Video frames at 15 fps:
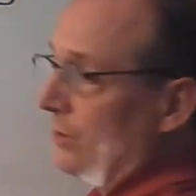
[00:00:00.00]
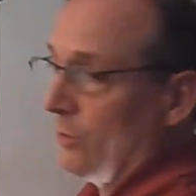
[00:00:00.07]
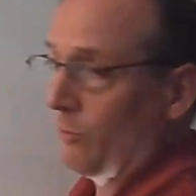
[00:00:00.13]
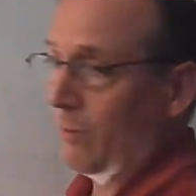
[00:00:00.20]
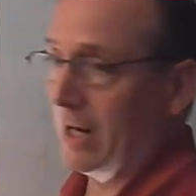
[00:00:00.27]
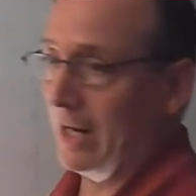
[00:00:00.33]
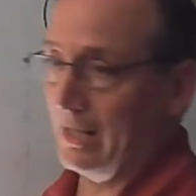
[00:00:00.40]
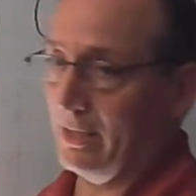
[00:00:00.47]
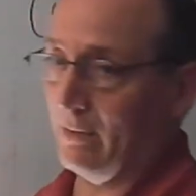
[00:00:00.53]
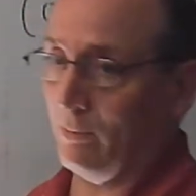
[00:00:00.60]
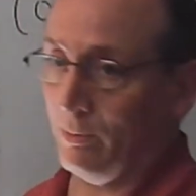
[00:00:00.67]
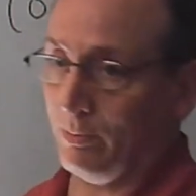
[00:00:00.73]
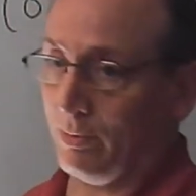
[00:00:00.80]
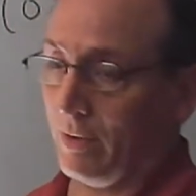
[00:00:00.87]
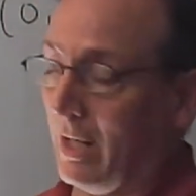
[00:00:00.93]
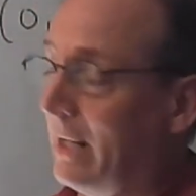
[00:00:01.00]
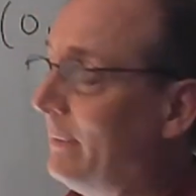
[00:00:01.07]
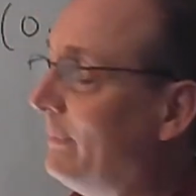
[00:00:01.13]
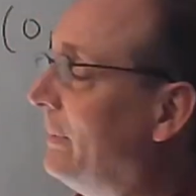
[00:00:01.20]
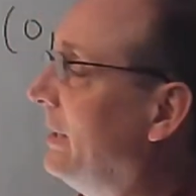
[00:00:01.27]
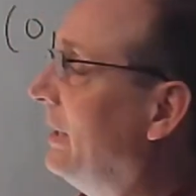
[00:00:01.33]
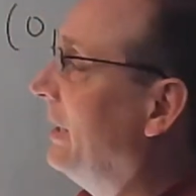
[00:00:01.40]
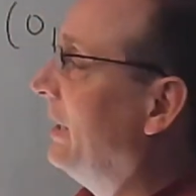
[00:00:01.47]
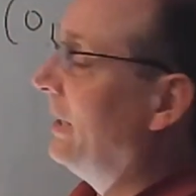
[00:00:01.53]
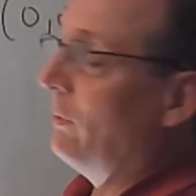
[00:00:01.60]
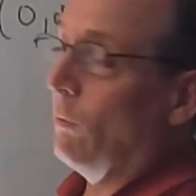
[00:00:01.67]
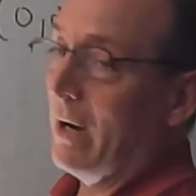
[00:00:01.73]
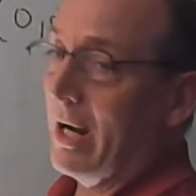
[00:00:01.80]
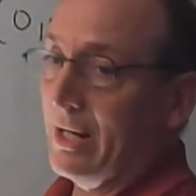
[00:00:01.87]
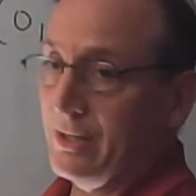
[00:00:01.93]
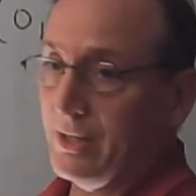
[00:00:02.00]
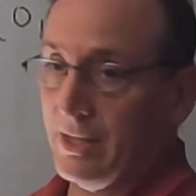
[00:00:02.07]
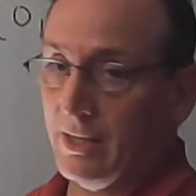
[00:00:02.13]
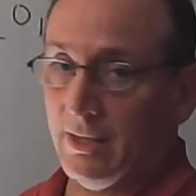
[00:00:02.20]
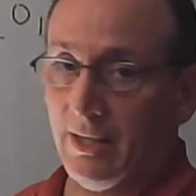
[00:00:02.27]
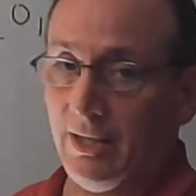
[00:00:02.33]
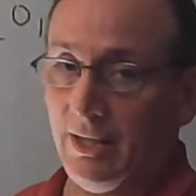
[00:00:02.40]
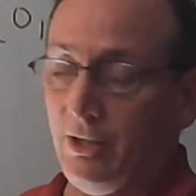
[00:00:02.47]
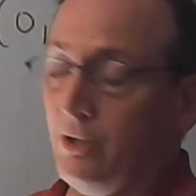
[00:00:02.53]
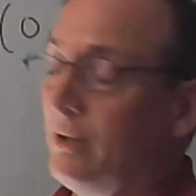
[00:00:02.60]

the y double prime. Why is it linear?